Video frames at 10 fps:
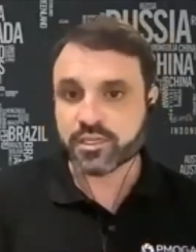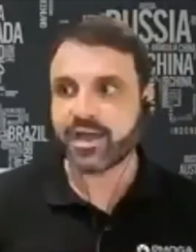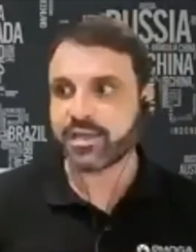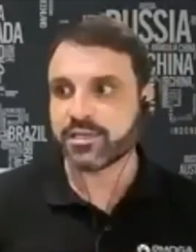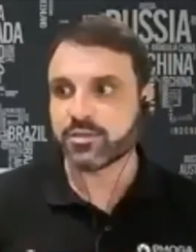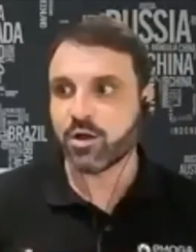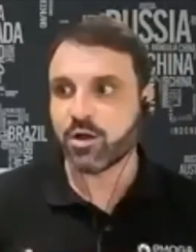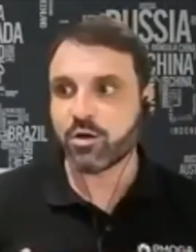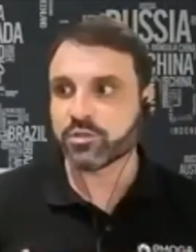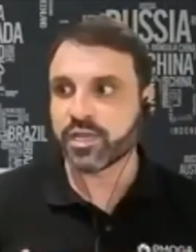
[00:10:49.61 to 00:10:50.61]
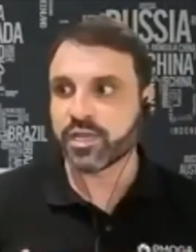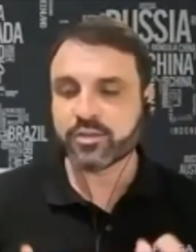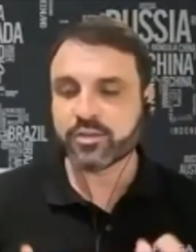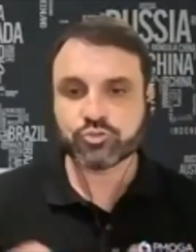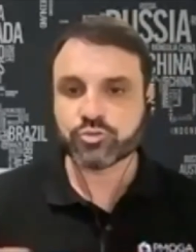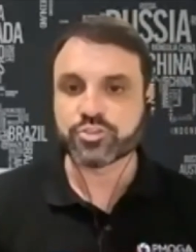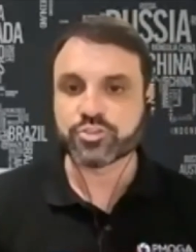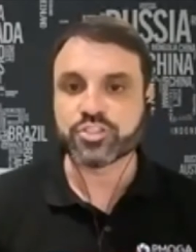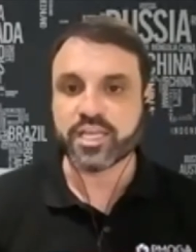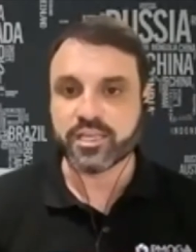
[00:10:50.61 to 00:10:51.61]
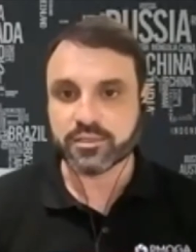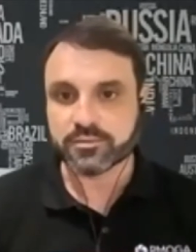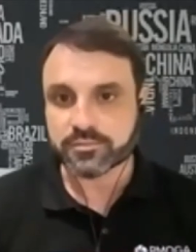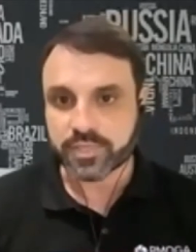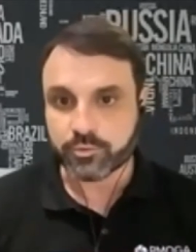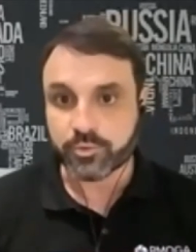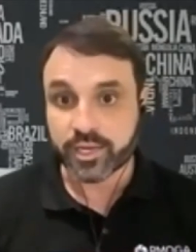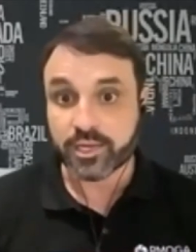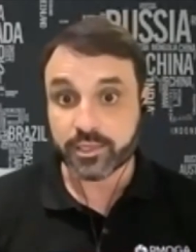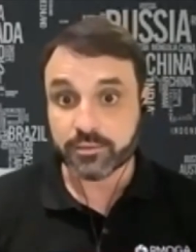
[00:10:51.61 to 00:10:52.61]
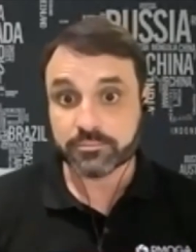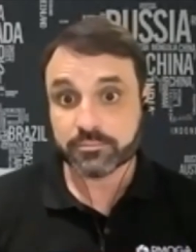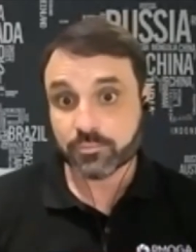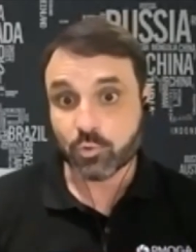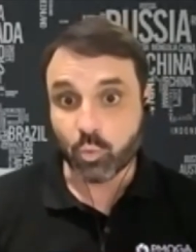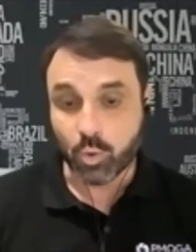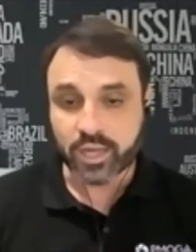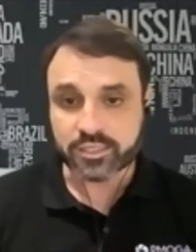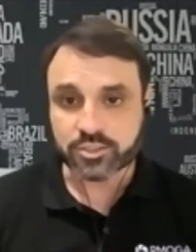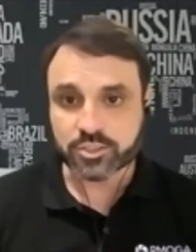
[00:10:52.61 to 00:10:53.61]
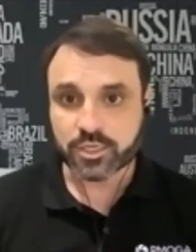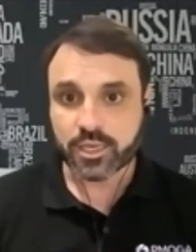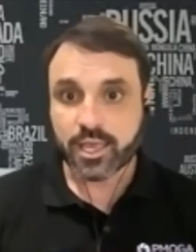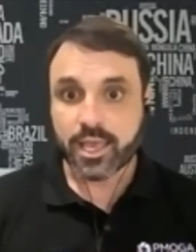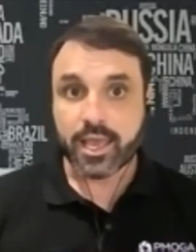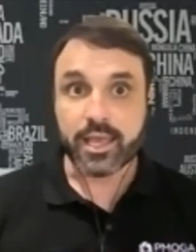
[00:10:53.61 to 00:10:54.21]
and agile can't provide all the answers they really want.